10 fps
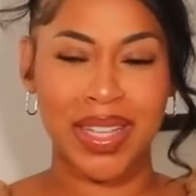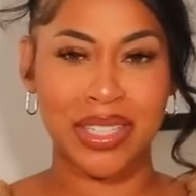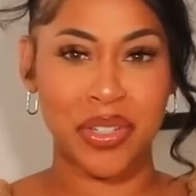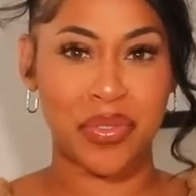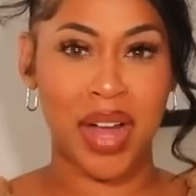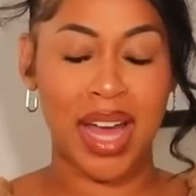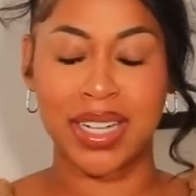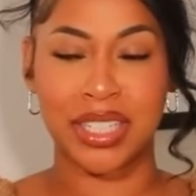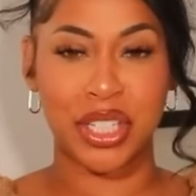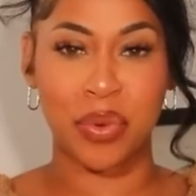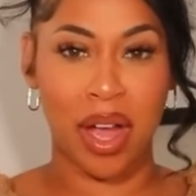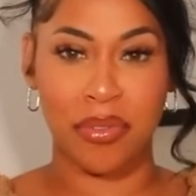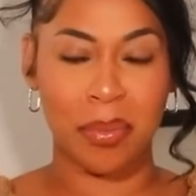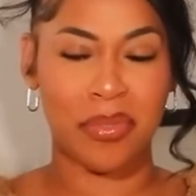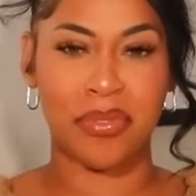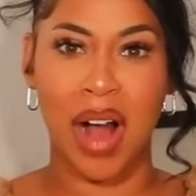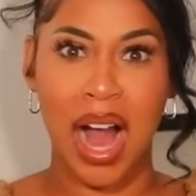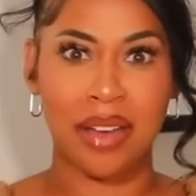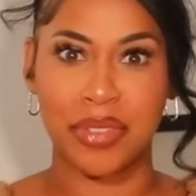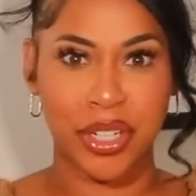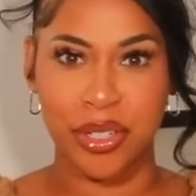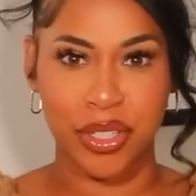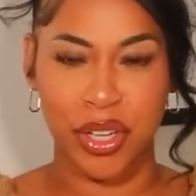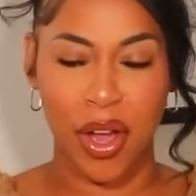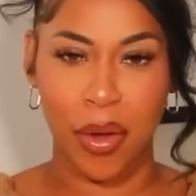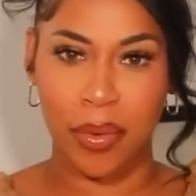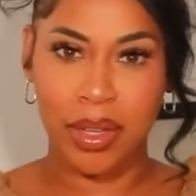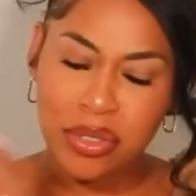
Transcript: I had a DUI from 5 years ago.